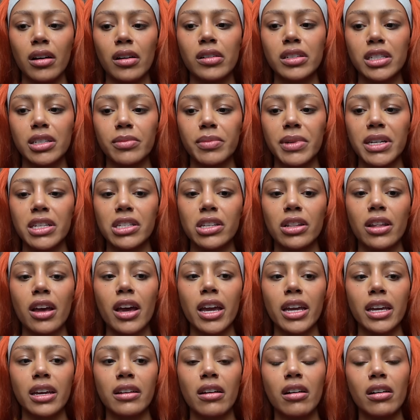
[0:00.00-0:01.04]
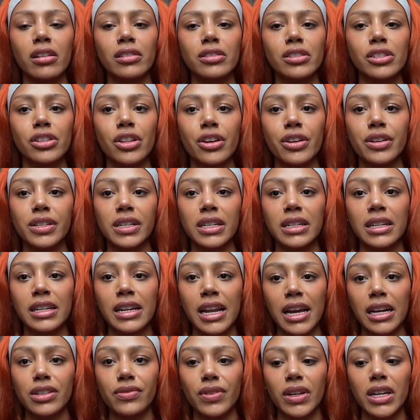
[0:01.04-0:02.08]
ask me so that I can answer those in the
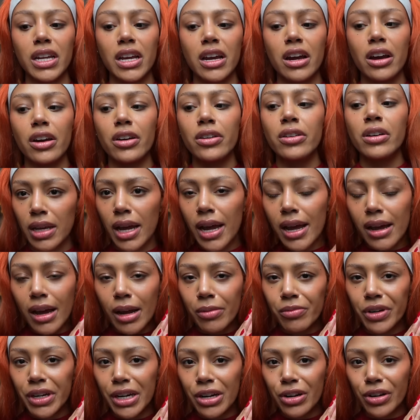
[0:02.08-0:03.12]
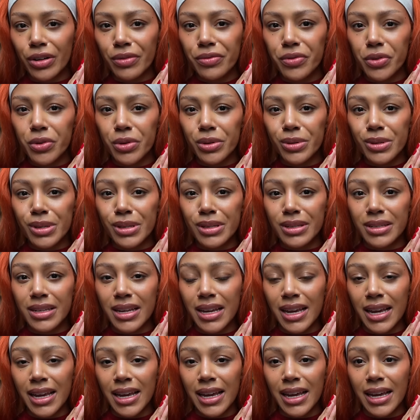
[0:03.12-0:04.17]
next video. Yeah, I'm really looking forward to
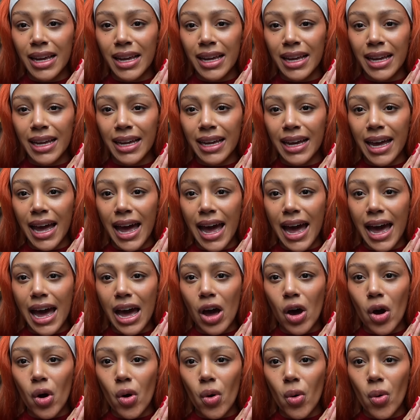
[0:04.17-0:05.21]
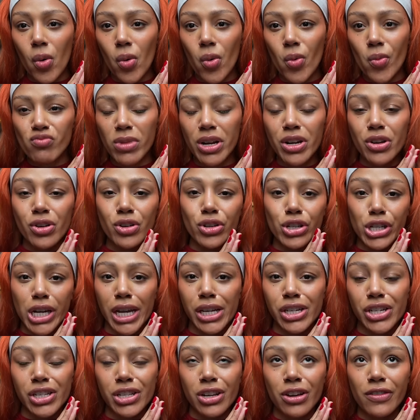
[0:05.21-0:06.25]
seeing how my nose
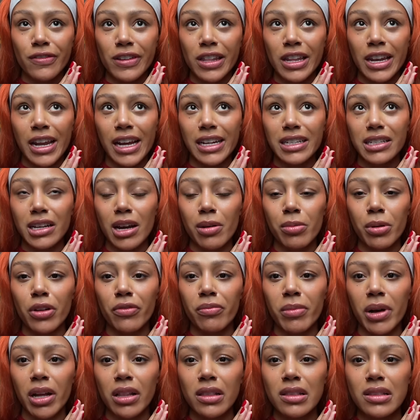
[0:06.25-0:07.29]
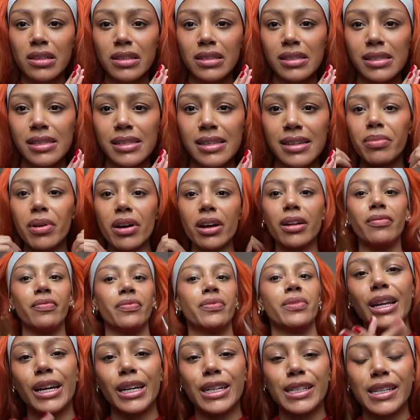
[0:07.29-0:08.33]
changes over the next couple of months. But
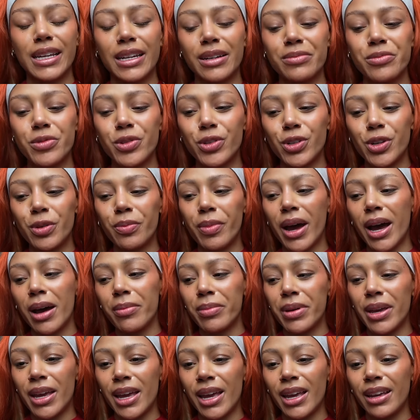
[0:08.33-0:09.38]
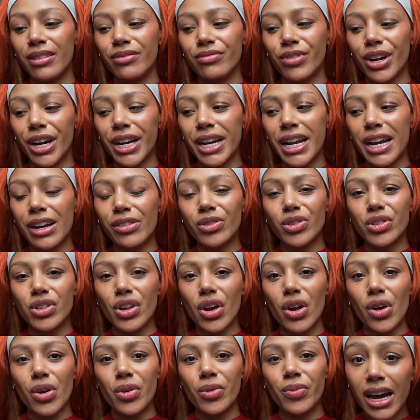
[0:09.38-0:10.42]
like I said, I'm super happy right now.
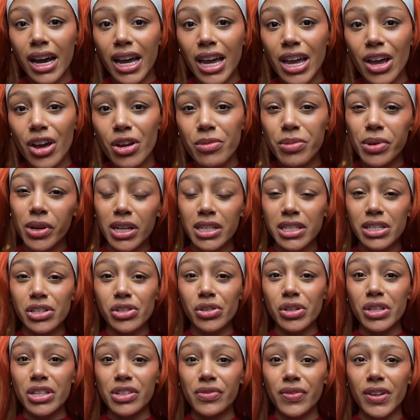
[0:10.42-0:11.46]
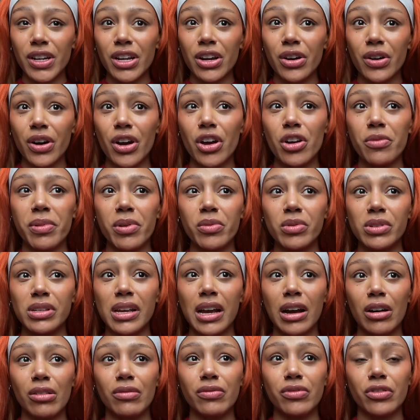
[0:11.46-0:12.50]
So I hope you guys enjoyed this video. I hope it was
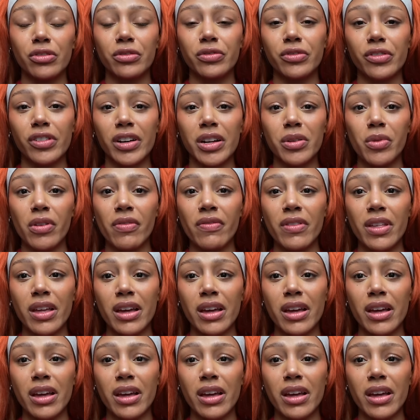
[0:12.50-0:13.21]
helpful for anyone